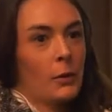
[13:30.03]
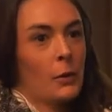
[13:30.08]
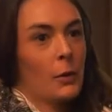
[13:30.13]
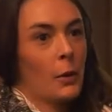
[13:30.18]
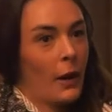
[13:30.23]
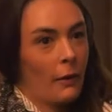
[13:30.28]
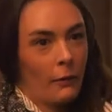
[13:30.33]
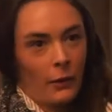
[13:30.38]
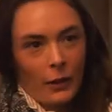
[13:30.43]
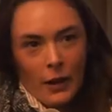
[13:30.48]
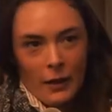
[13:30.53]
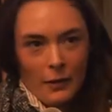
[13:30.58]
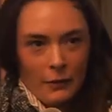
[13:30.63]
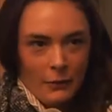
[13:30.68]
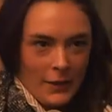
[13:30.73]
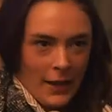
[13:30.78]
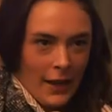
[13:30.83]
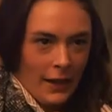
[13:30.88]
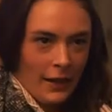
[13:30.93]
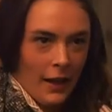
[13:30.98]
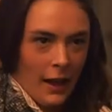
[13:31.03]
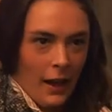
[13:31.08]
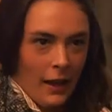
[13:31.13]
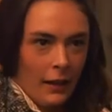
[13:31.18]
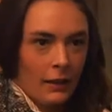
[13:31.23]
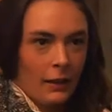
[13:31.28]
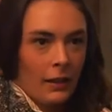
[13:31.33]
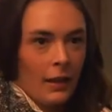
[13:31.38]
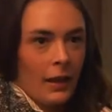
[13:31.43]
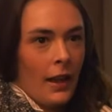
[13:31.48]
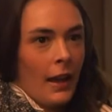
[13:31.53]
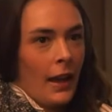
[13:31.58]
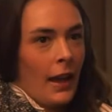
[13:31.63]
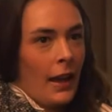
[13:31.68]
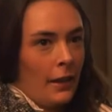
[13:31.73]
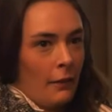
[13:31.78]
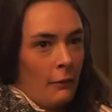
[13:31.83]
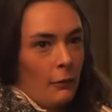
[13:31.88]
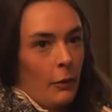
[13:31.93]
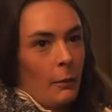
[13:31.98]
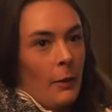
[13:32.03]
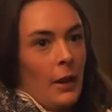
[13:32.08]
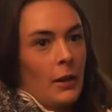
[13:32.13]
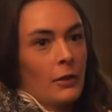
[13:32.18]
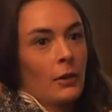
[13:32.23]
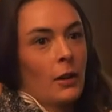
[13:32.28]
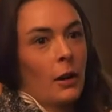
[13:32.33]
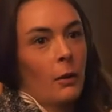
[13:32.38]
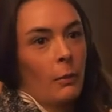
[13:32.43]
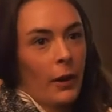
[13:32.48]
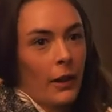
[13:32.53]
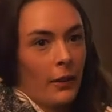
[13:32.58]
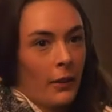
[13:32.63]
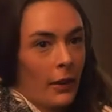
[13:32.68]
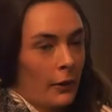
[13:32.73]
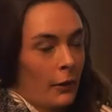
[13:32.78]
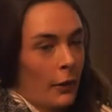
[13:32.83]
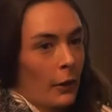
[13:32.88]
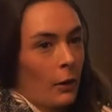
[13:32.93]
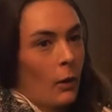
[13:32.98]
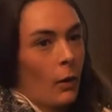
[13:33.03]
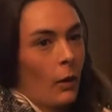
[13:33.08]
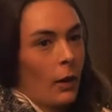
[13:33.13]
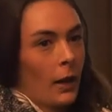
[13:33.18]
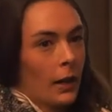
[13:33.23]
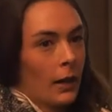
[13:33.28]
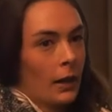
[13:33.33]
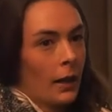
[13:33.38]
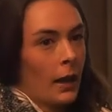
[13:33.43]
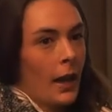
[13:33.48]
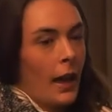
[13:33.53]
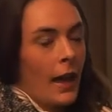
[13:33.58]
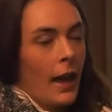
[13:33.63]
You have a lot of data and information on where things are going.